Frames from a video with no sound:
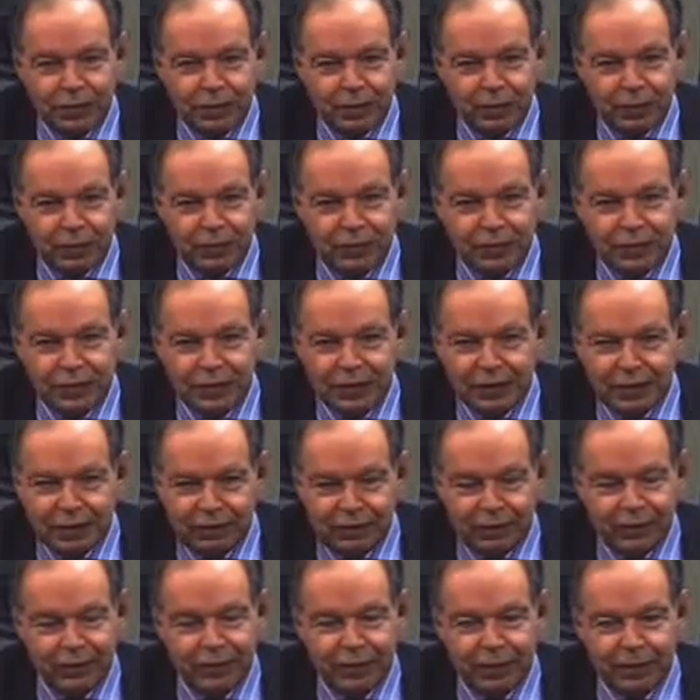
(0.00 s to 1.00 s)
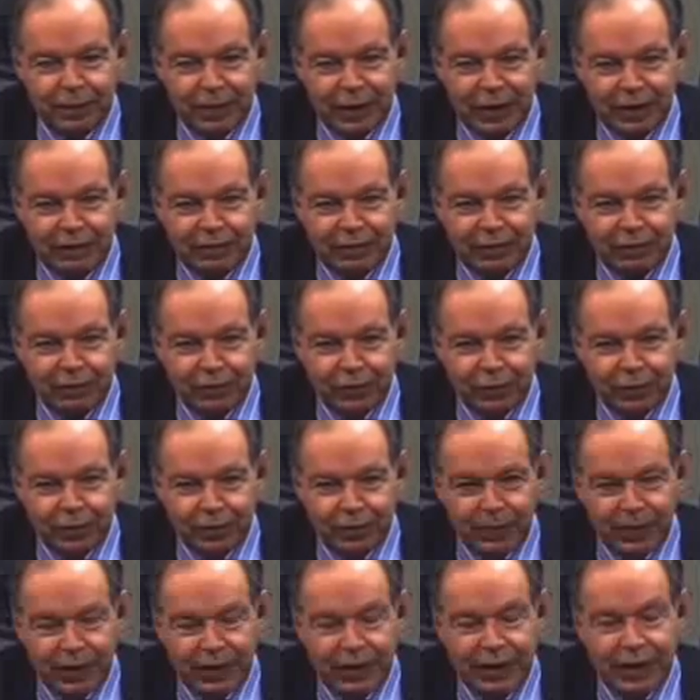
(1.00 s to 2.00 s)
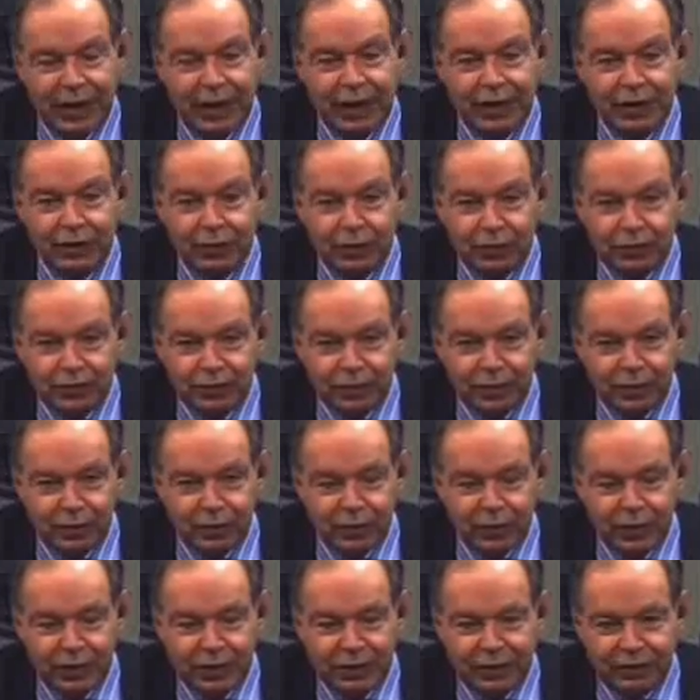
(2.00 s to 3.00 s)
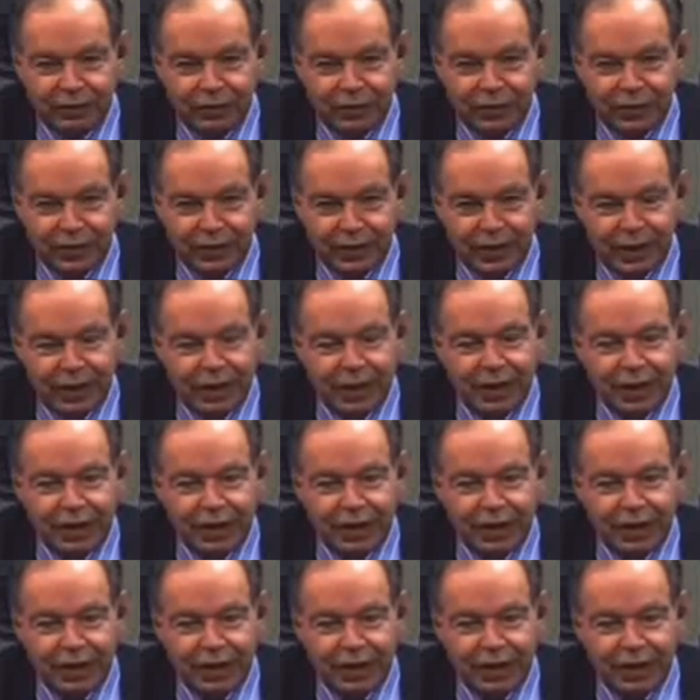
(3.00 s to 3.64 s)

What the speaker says: is the most significant behavior of the human brain, and also to creativity.